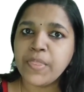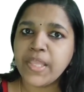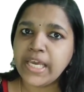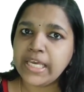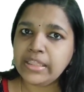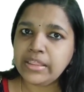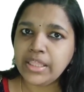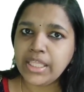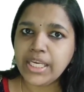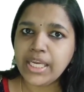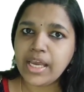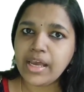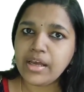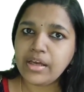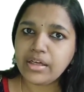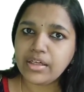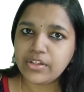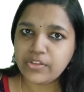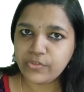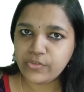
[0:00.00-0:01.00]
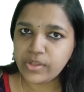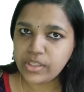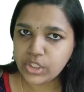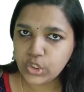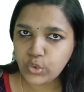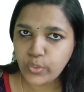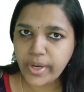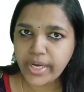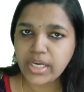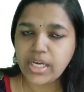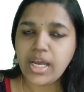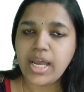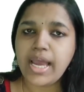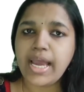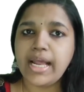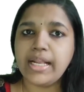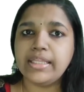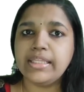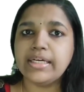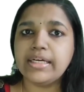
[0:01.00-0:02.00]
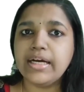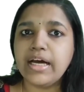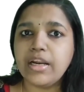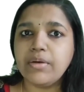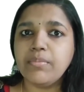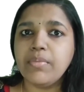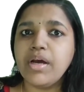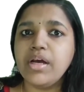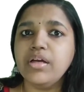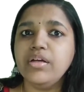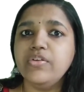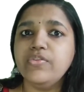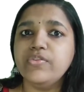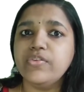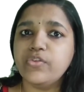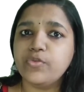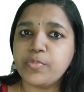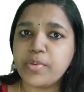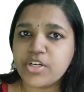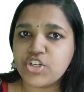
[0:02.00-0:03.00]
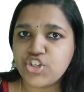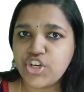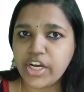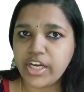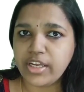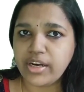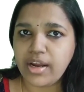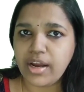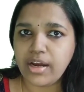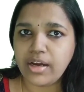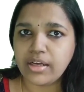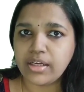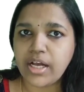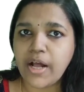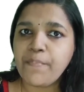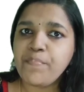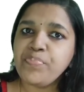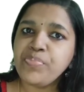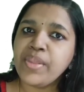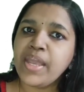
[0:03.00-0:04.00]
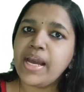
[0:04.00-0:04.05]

Indriya is Tvak, and the Karma is Sparshagrahaka,